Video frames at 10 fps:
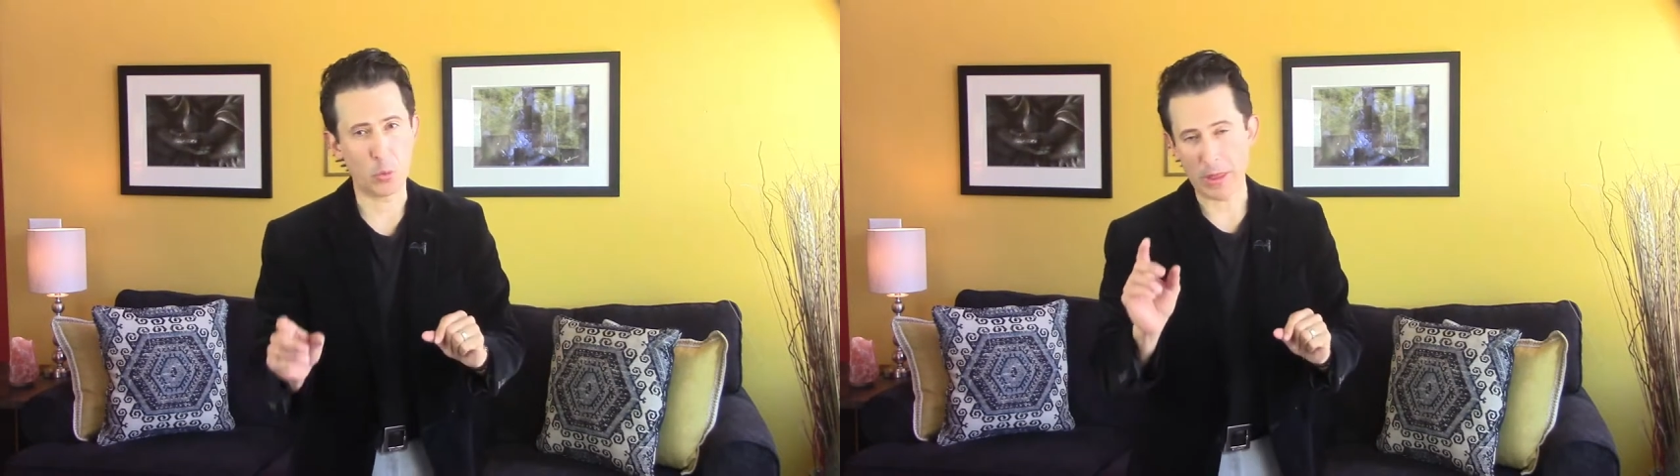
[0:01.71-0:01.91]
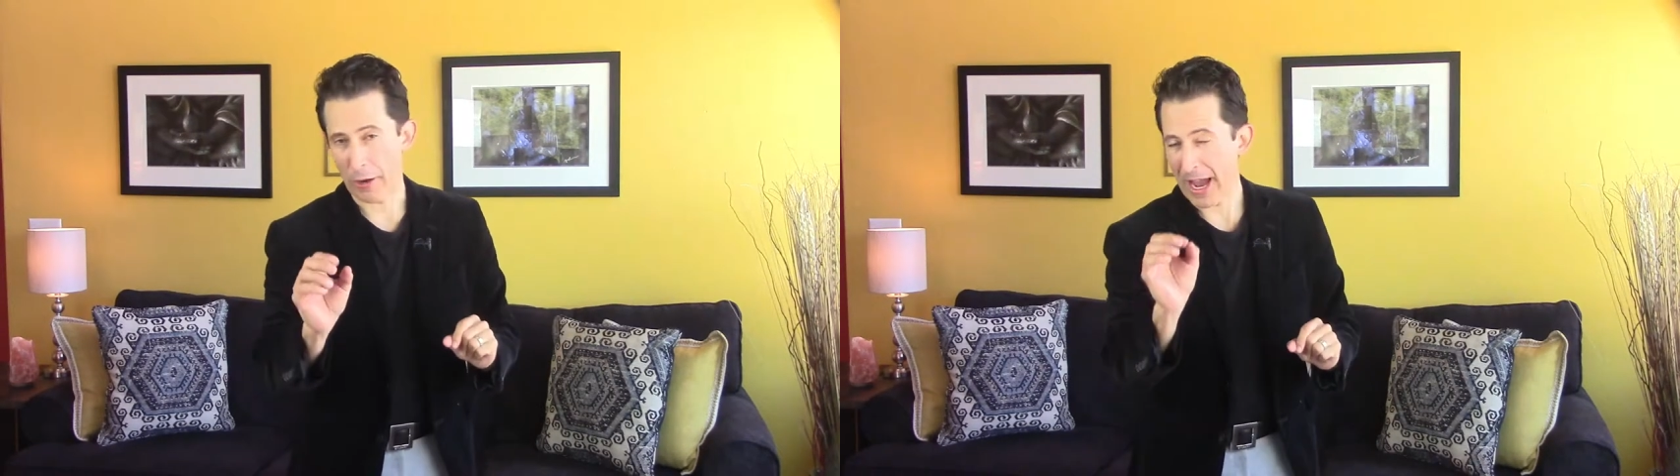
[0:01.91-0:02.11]

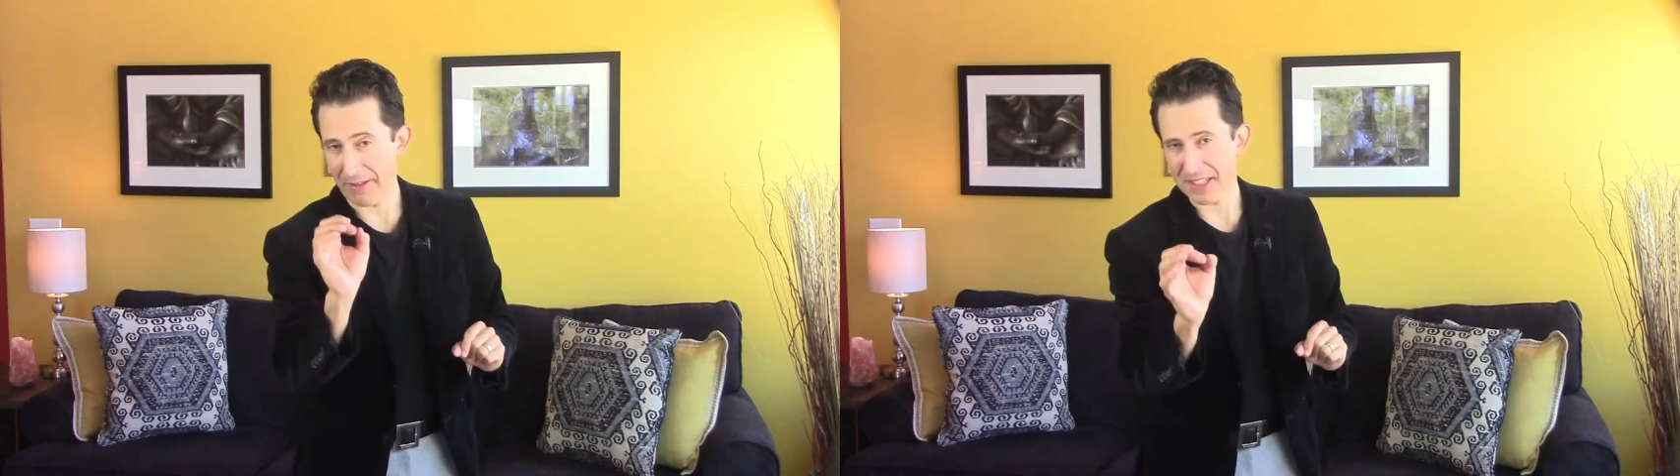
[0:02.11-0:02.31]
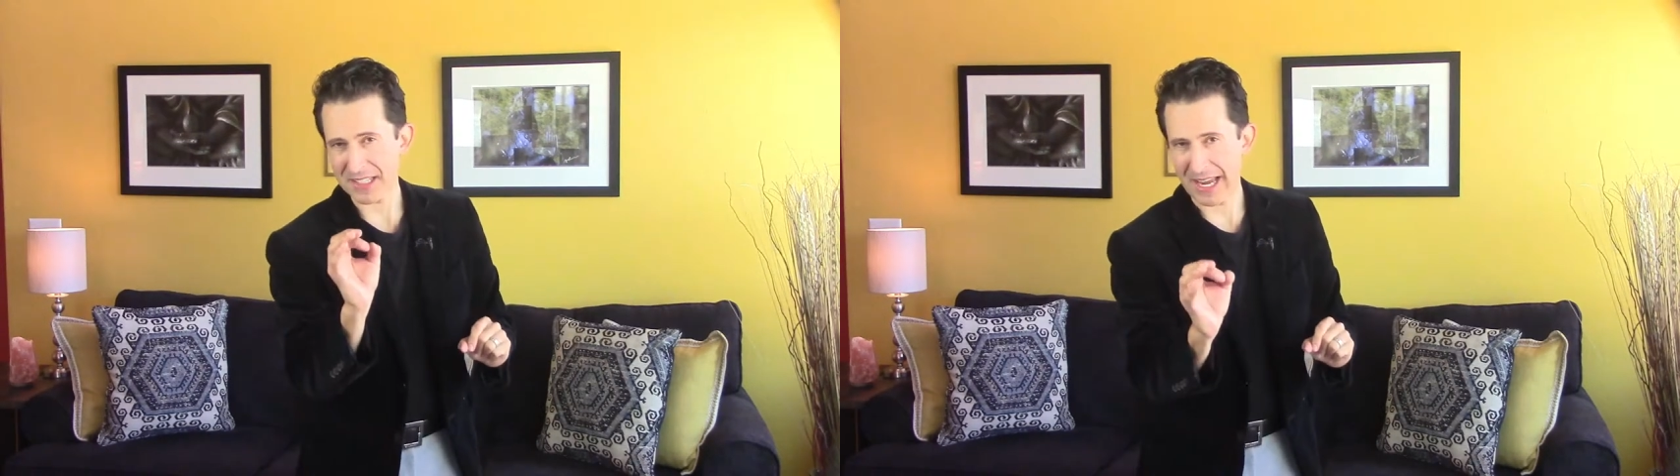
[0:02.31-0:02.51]
without
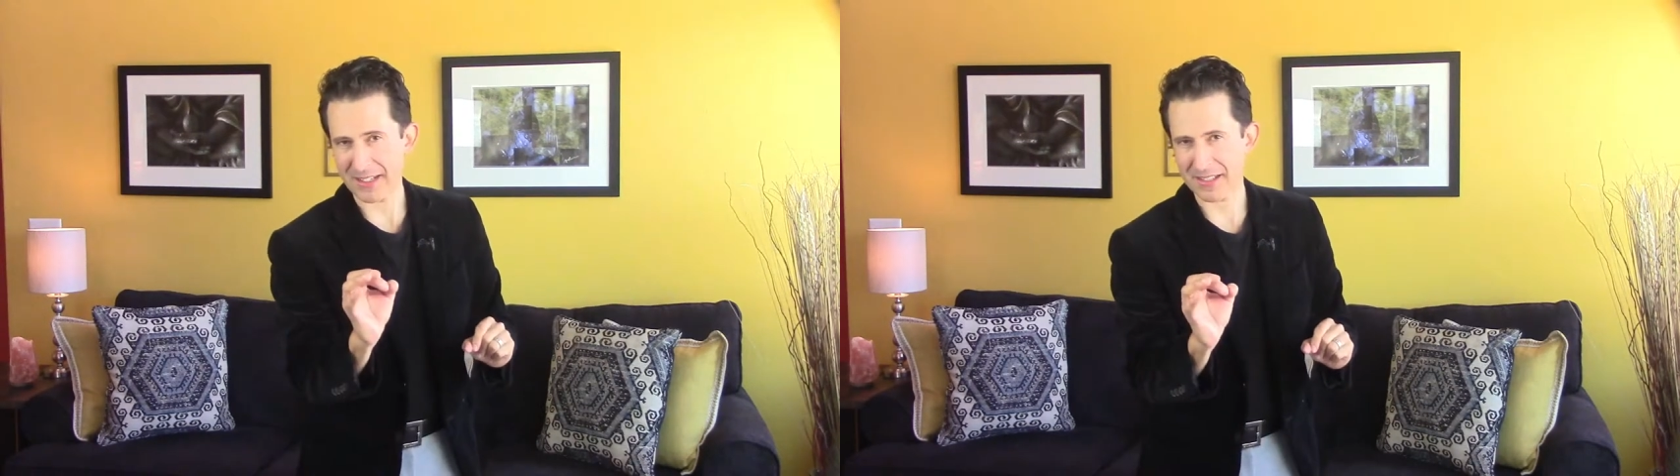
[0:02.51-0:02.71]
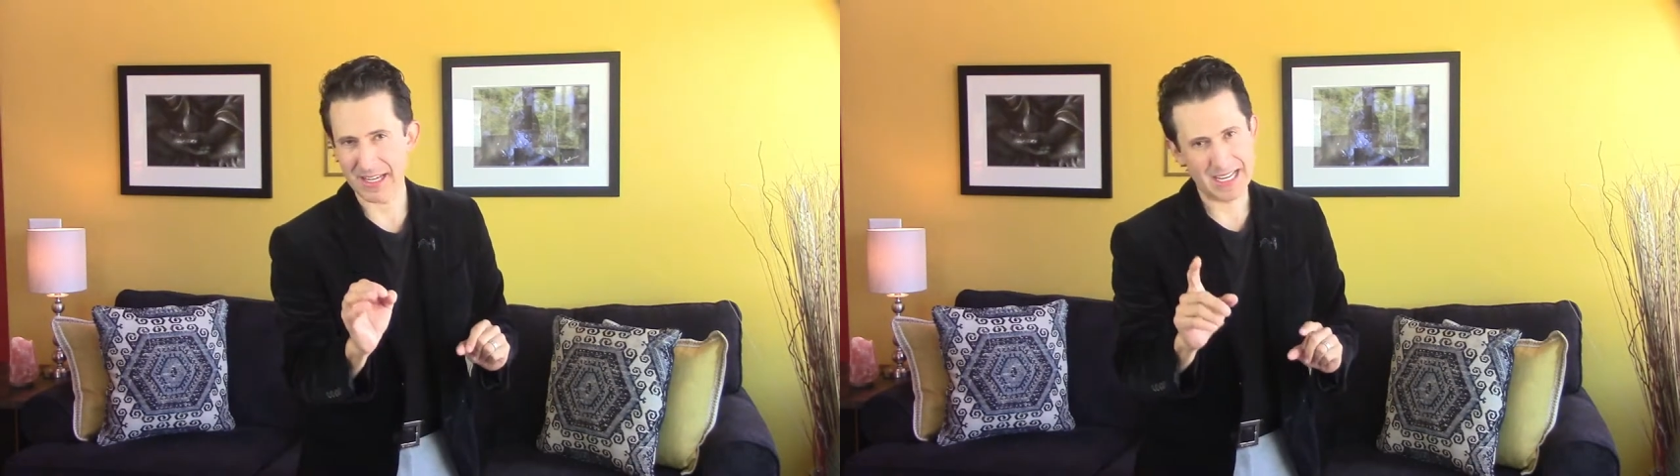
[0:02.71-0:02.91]
having
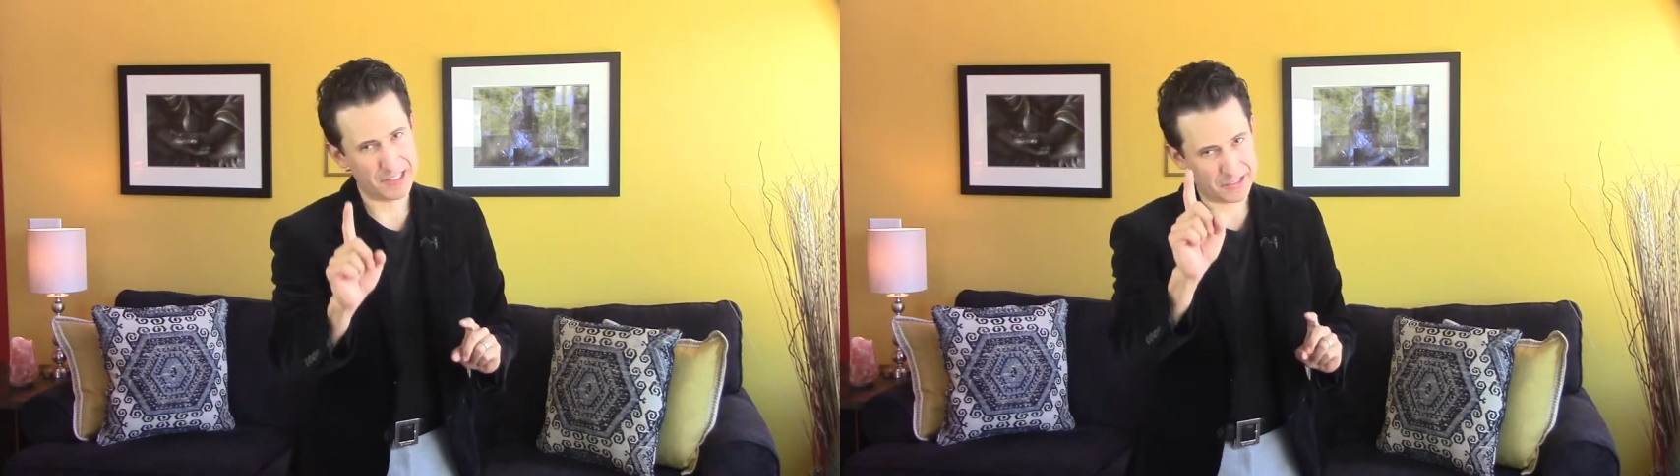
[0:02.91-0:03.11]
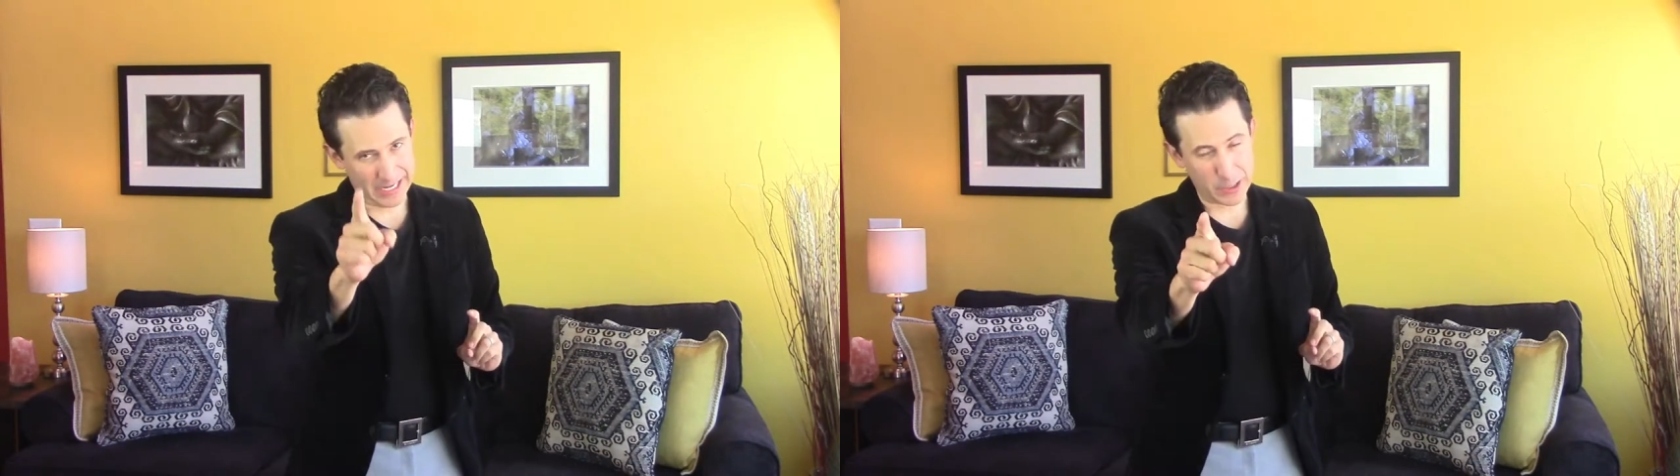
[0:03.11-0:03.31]
sex?
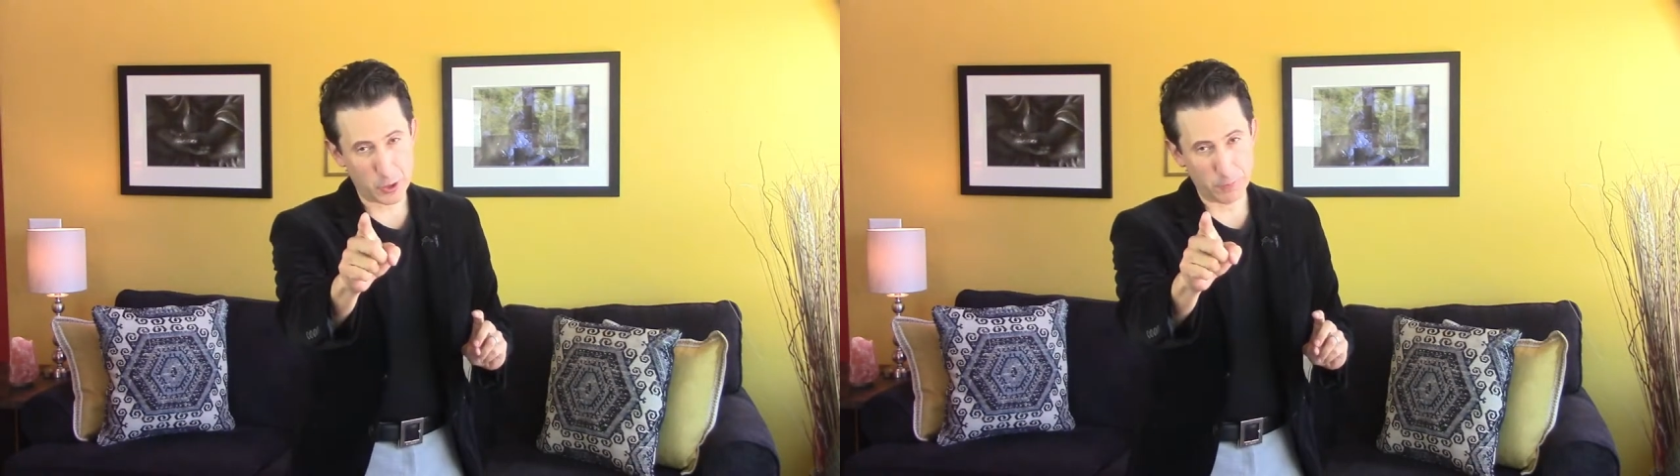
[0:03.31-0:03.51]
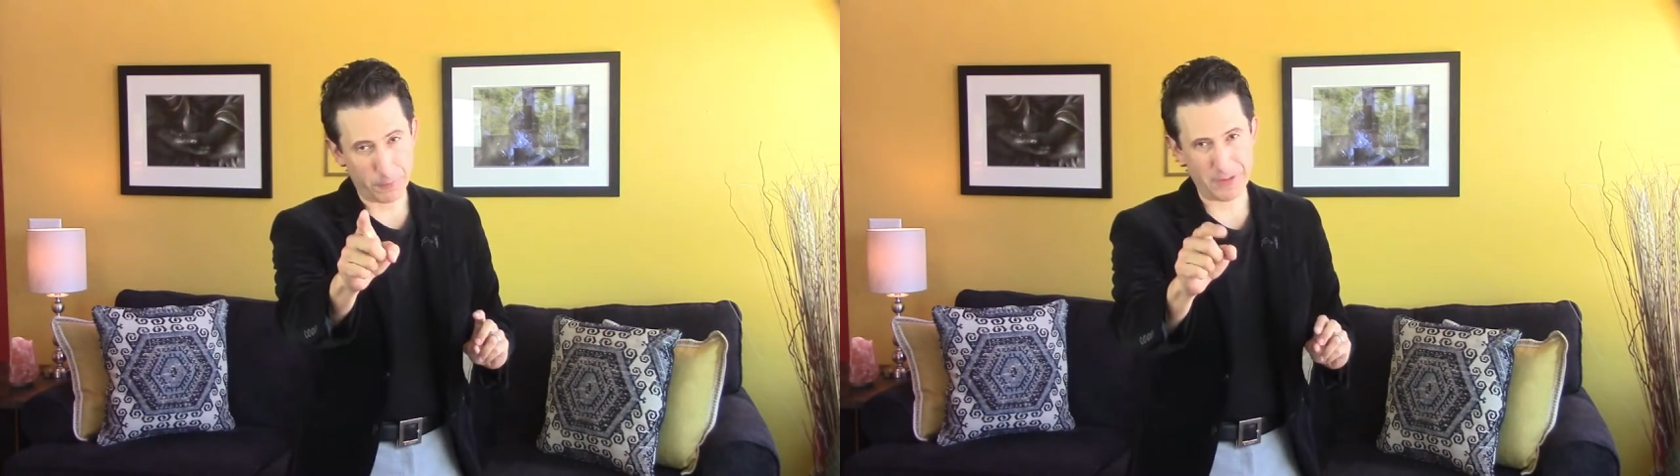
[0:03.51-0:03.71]
Stay
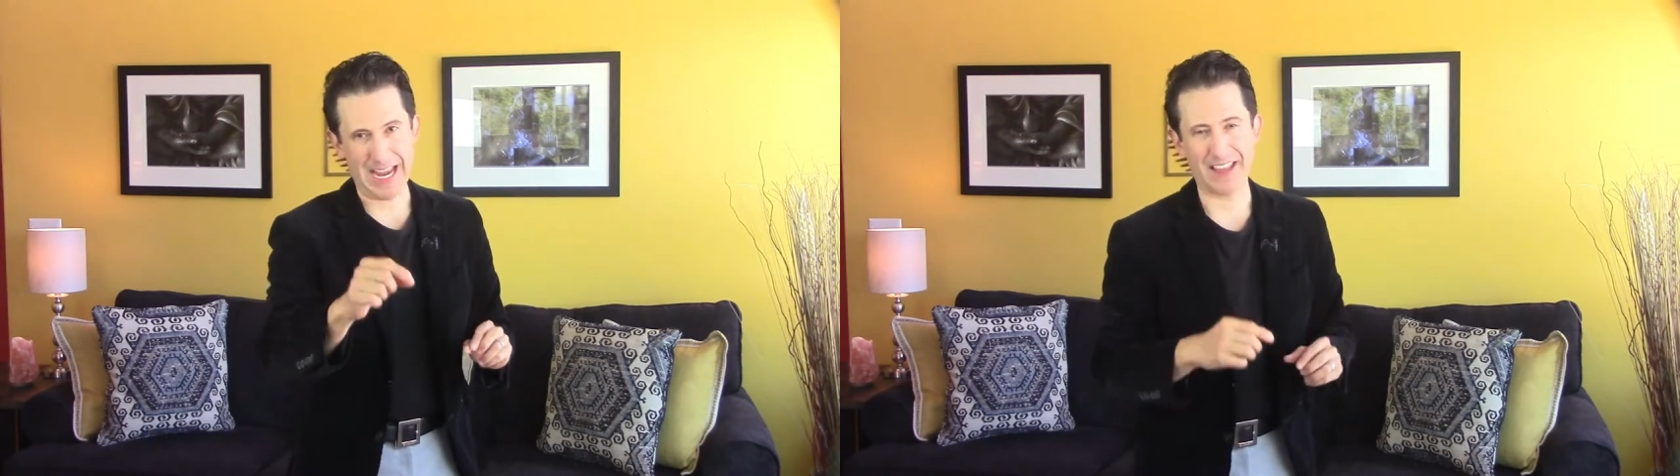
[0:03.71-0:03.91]
tuned for the